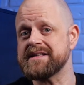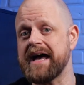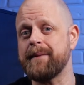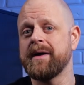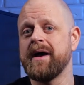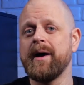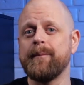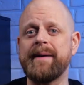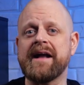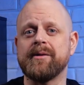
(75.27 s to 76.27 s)
tap
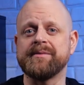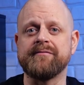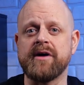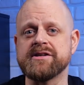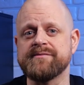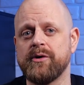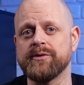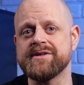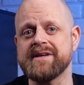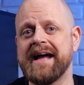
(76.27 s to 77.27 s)
Backup Device
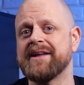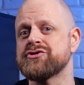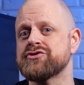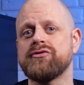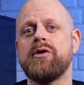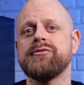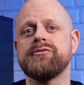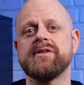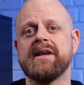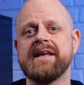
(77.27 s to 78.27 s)
Folders and scroll
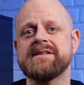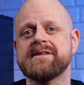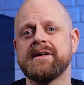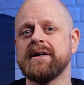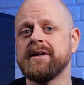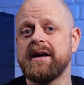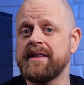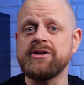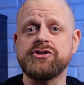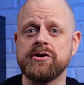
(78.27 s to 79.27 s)
through the list and
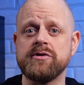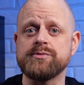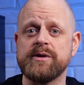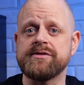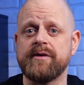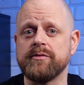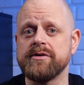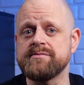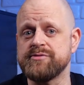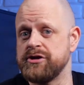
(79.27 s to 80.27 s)
then choose which
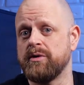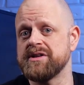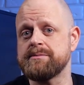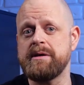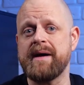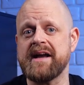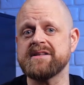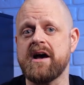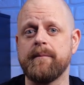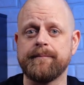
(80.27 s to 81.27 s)
folders you want to be
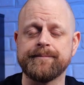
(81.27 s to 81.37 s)
backed up.